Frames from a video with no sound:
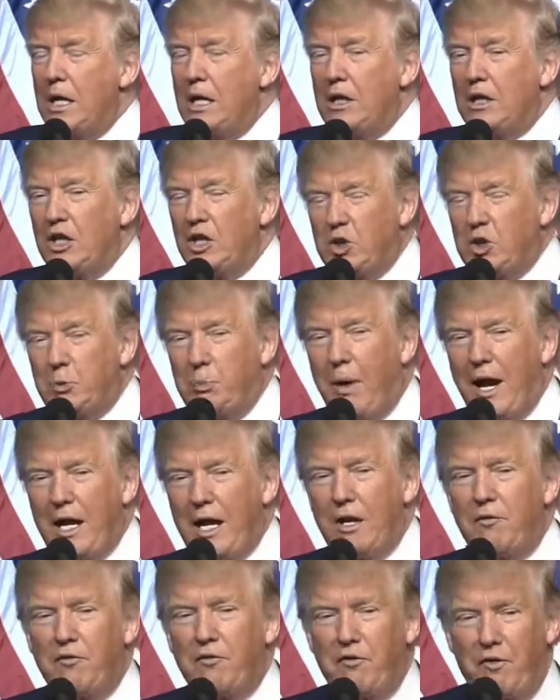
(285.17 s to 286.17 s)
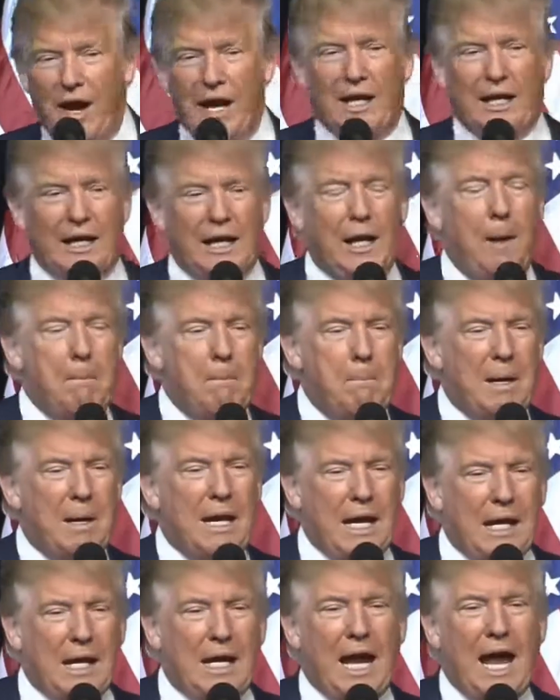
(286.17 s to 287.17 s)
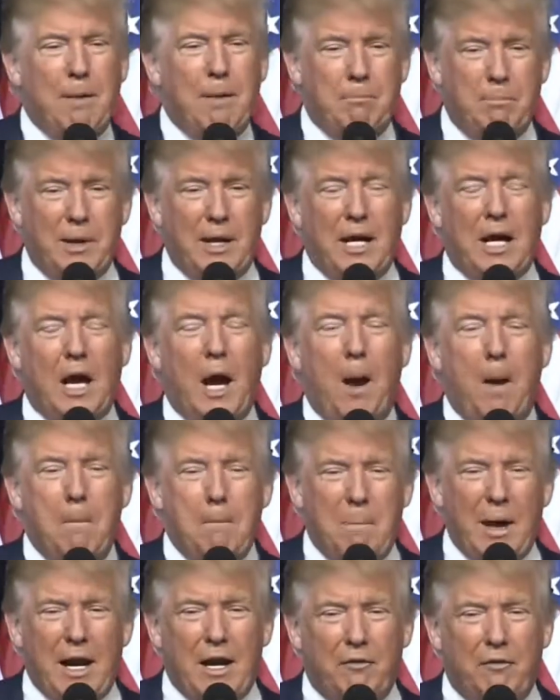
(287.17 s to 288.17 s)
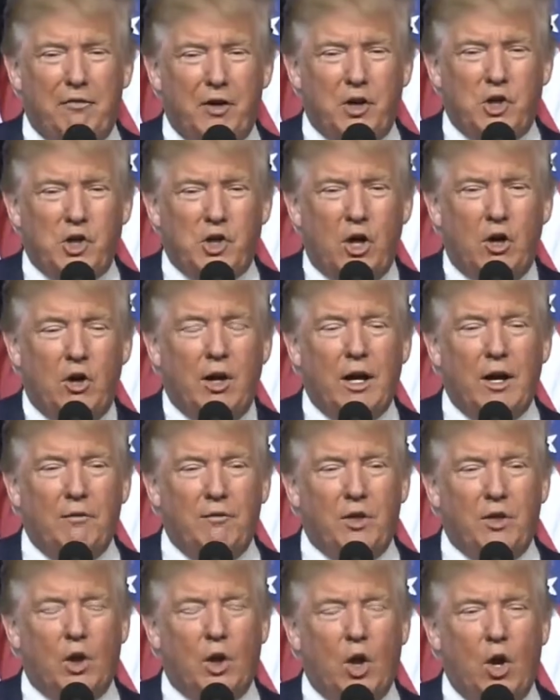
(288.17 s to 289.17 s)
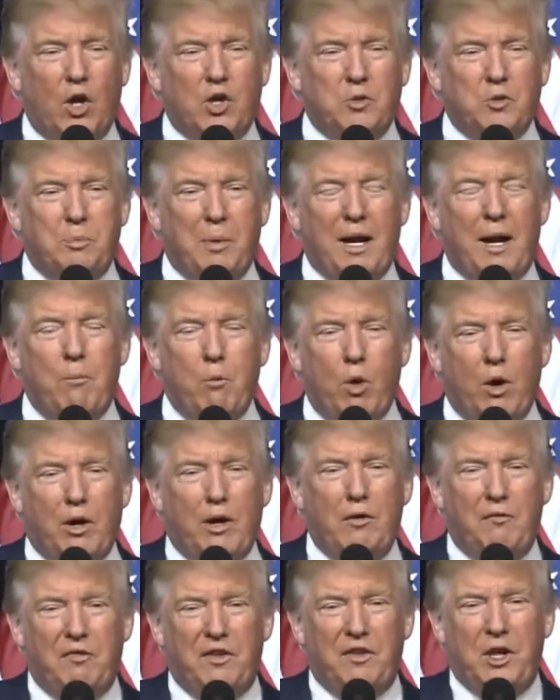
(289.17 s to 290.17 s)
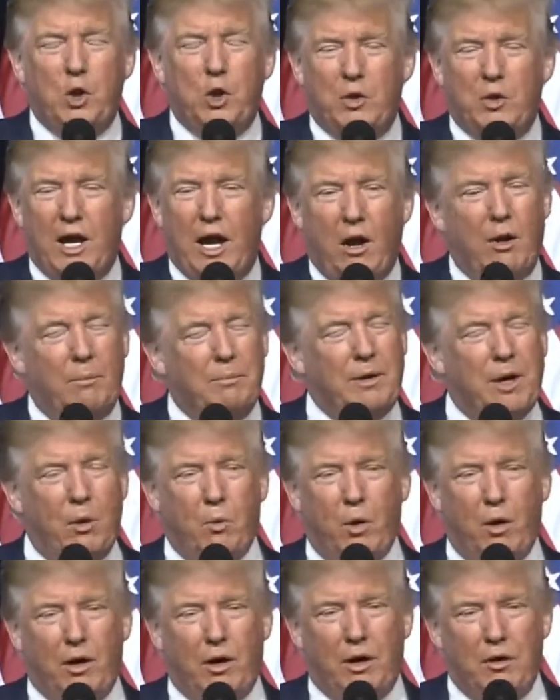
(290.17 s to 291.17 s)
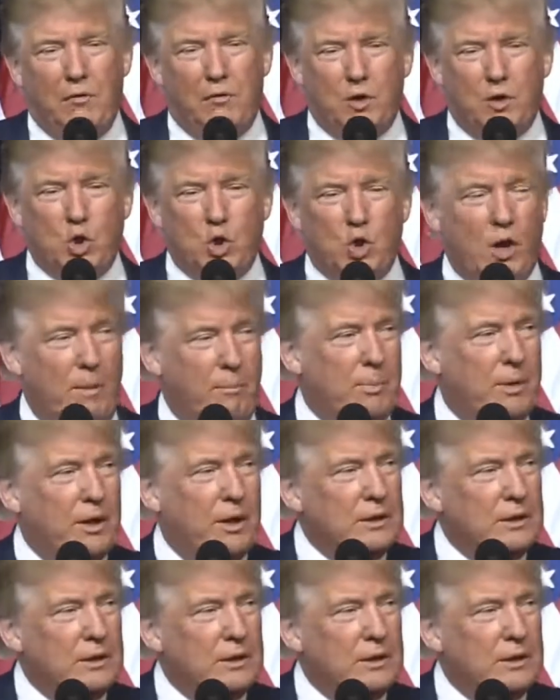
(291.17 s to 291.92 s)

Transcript: despite, frankly, being a big beneficiary of the laws. But I'm working for you now. I'm not working for Trump.